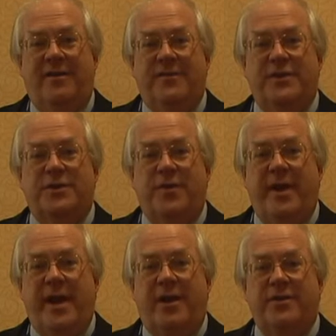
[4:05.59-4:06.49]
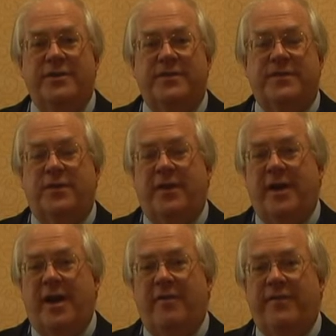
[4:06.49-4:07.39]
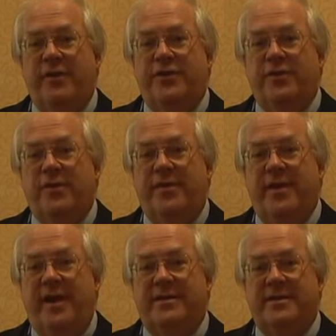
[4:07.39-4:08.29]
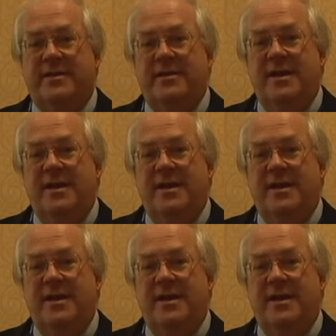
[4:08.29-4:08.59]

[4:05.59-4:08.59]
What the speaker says: Fission reactors have certainly got a future with NASA.